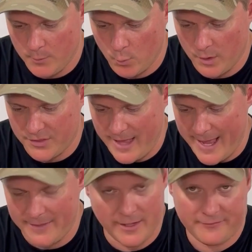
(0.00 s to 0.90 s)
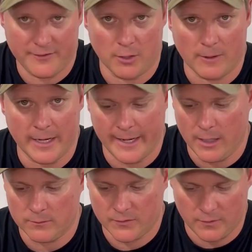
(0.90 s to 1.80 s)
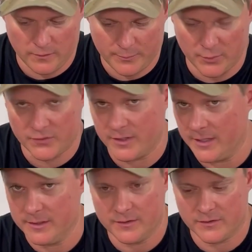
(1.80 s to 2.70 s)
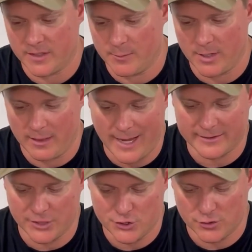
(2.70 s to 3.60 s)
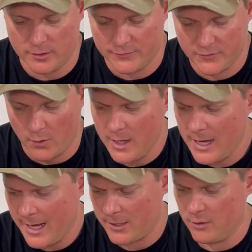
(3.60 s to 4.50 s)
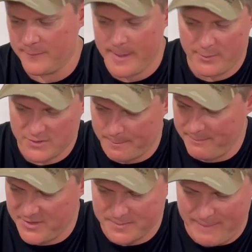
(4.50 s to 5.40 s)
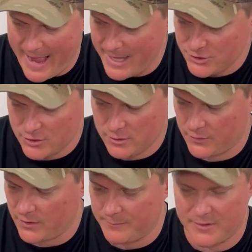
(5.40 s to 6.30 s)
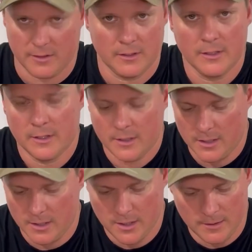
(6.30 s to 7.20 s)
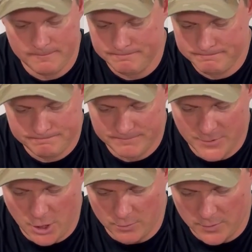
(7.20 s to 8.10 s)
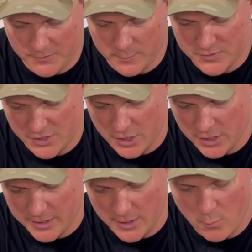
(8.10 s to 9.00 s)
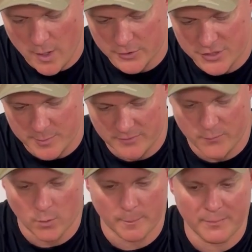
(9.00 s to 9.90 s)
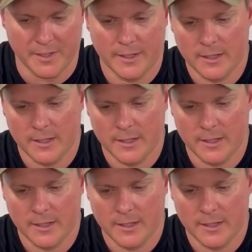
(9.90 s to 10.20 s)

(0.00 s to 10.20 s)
With that, they fell right out. So you just push that and it just came right out like they should have. So I don't know if maybe it was this batch or something. You know, don't think it was the gun in any way, shape, or form, but